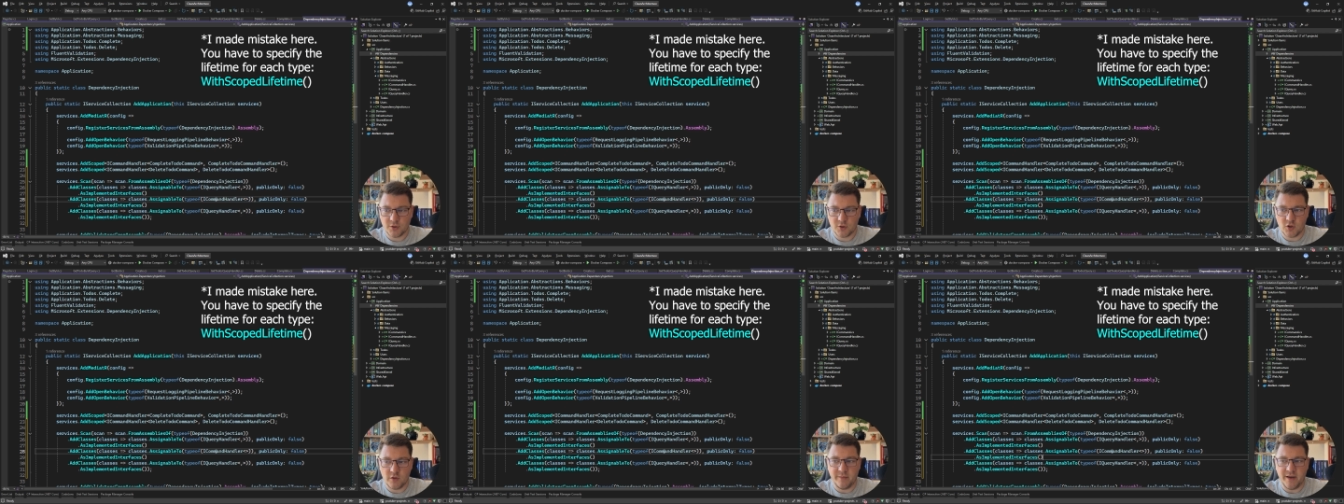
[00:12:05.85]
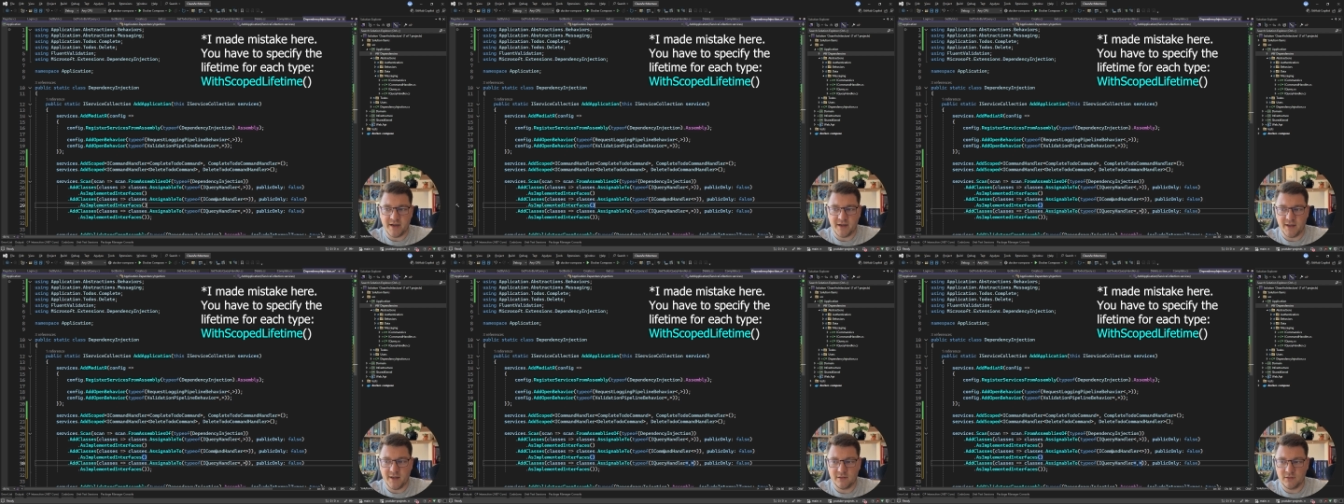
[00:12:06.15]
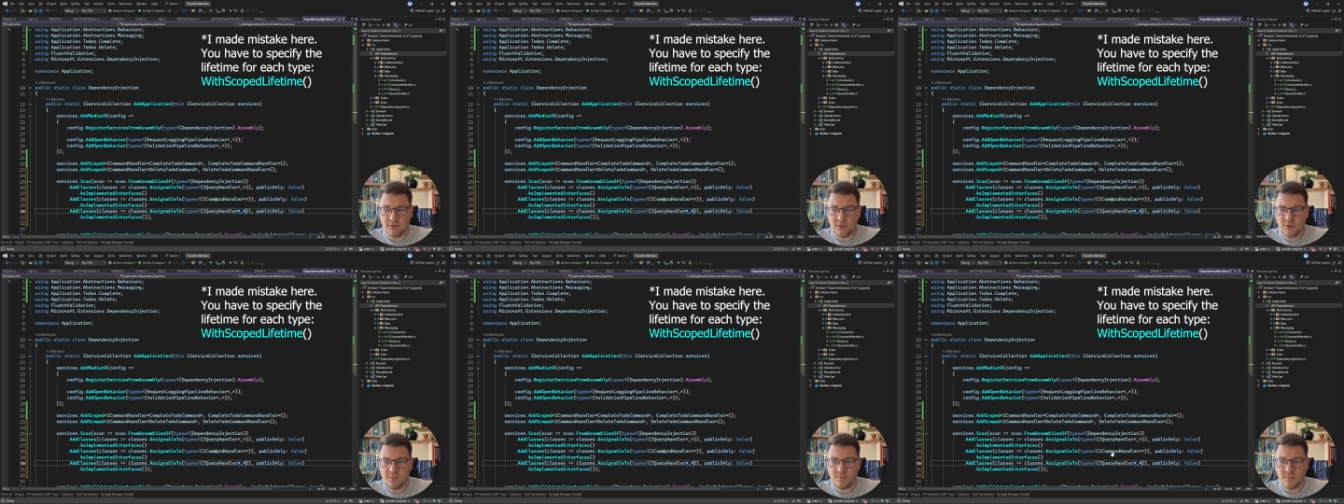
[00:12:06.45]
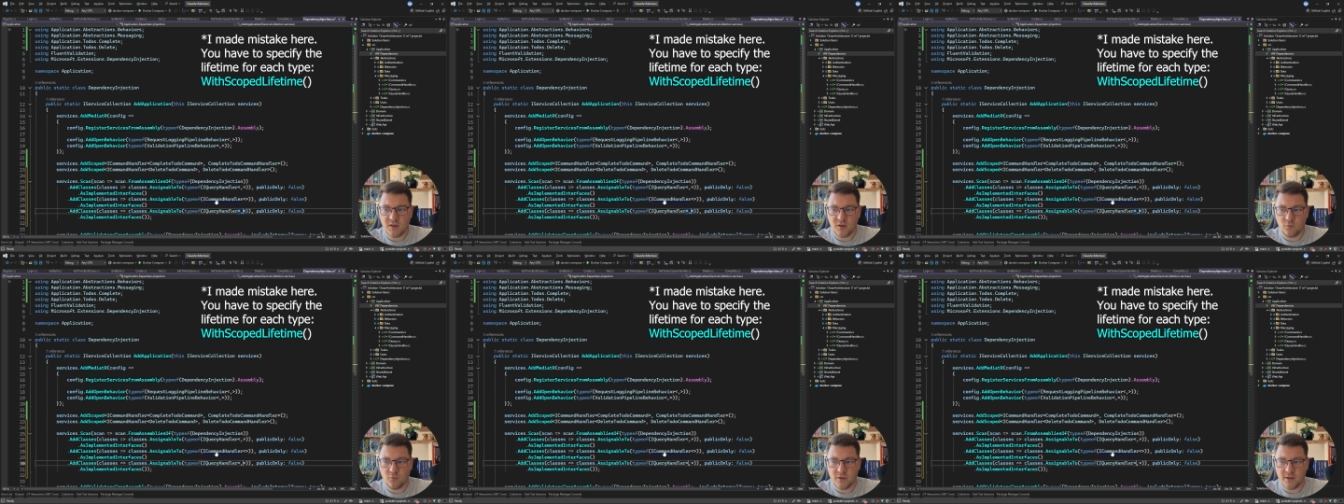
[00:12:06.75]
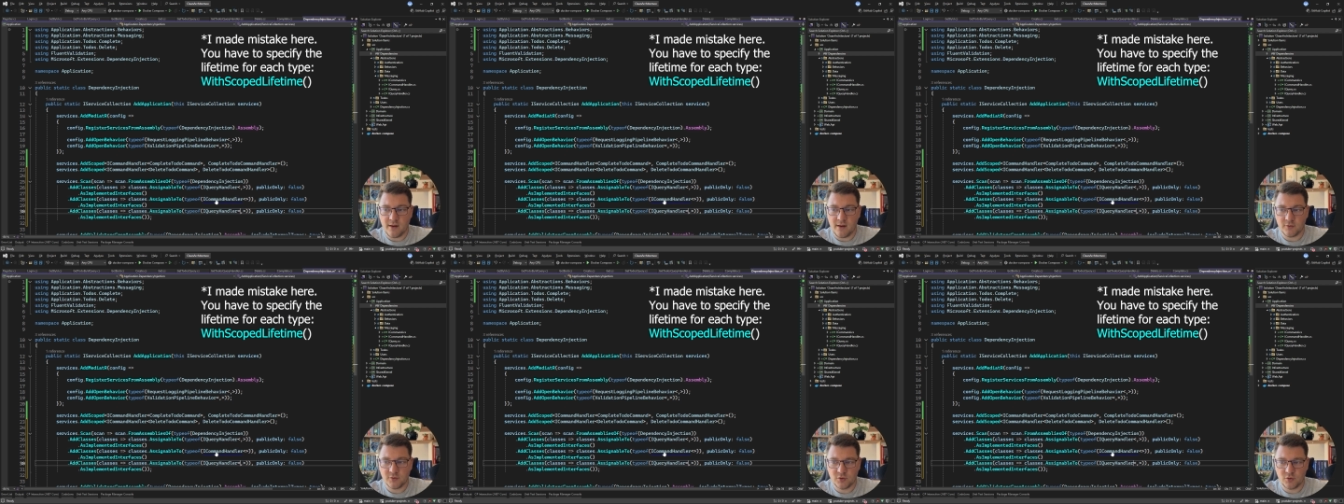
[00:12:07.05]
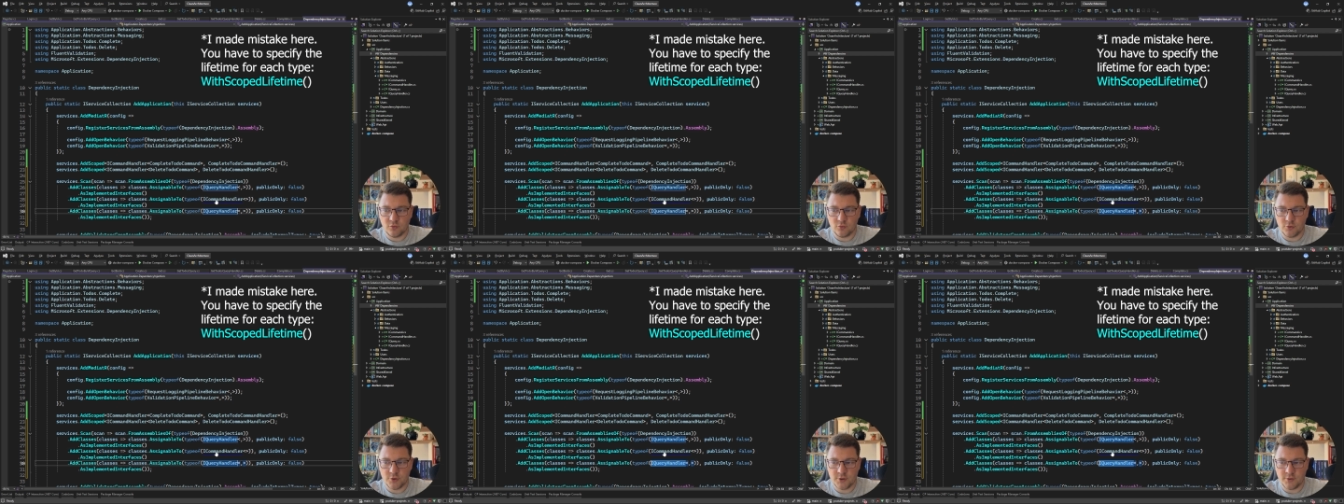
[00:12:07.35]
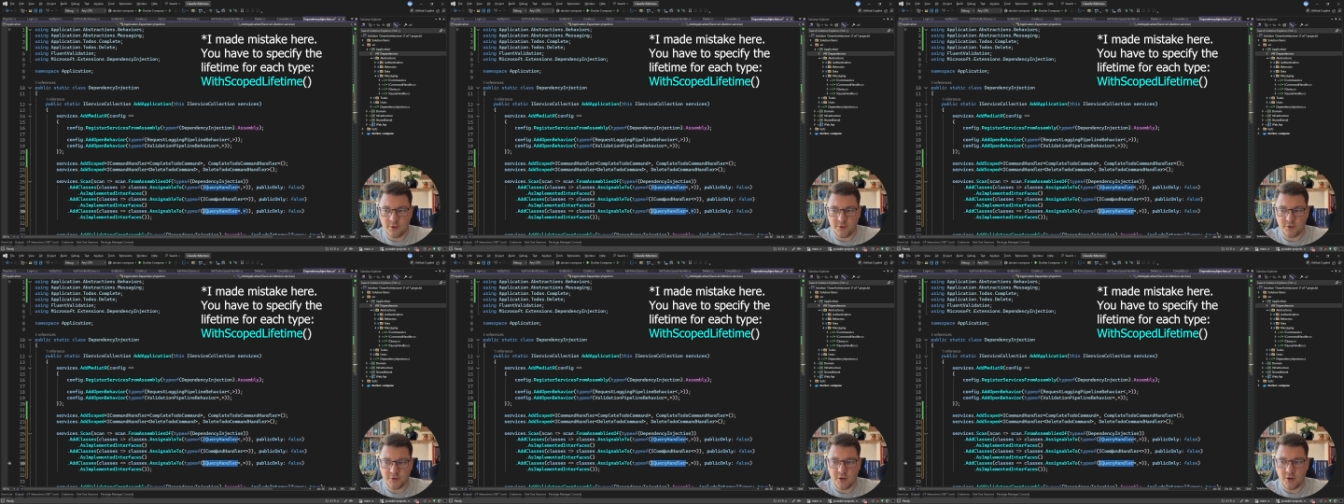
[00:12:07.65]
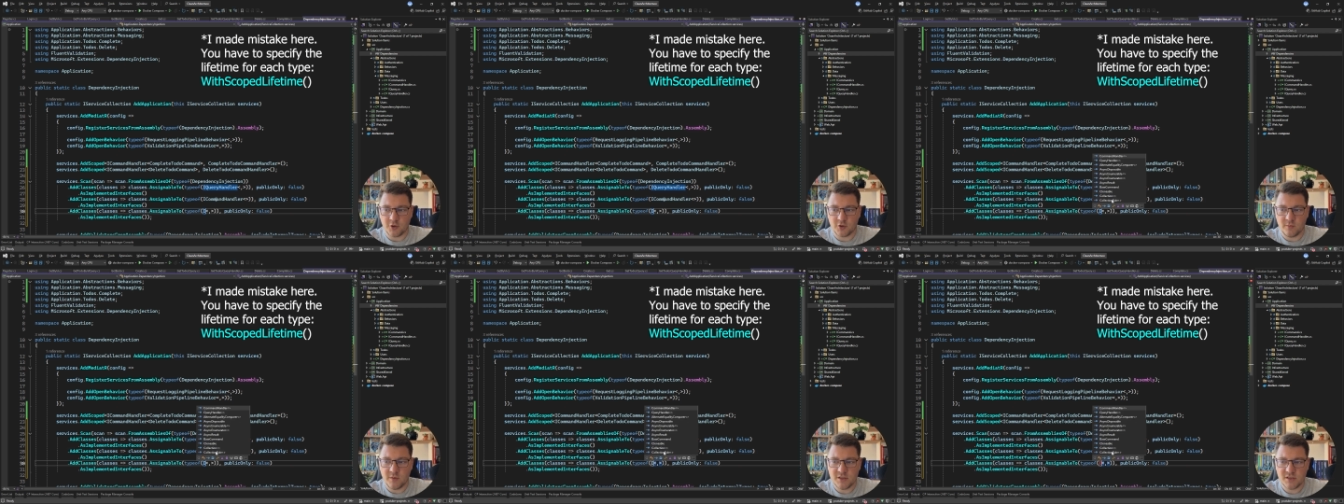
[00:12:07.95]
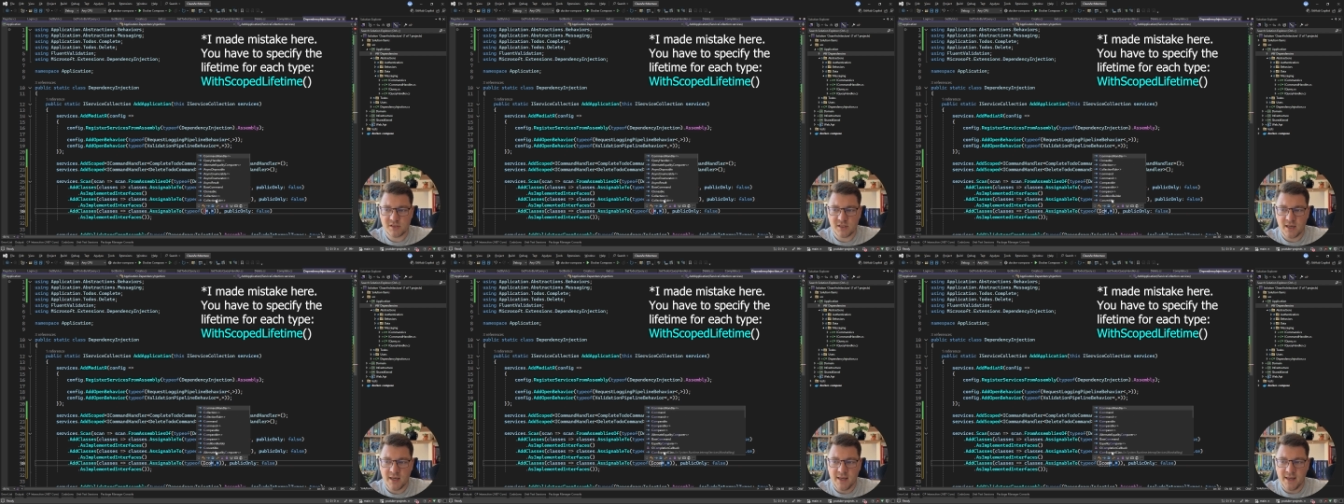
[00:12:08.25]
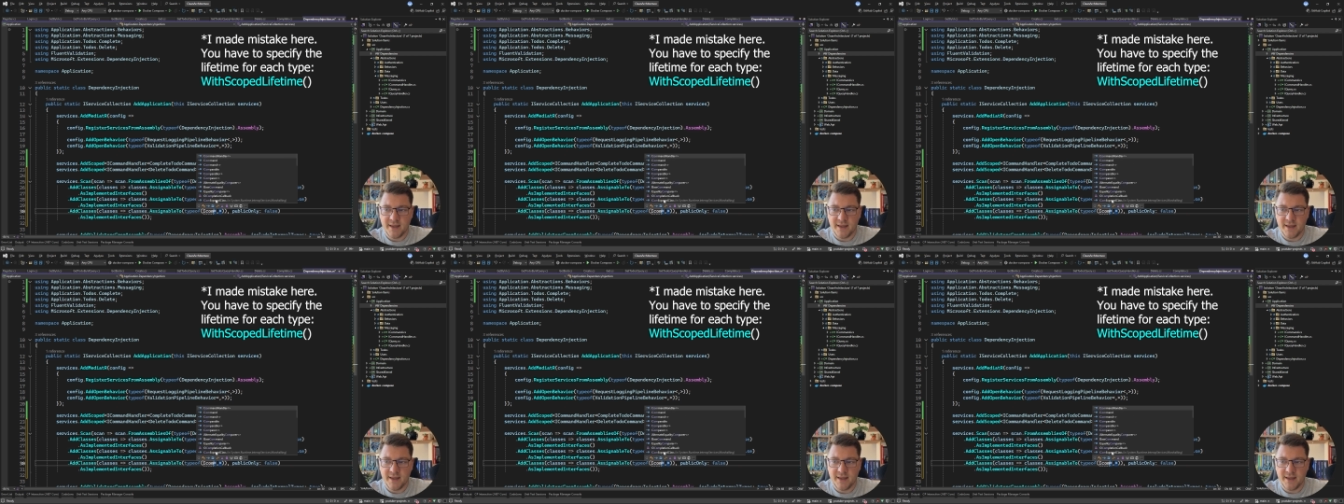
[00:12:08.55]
command handler without two generic arguments.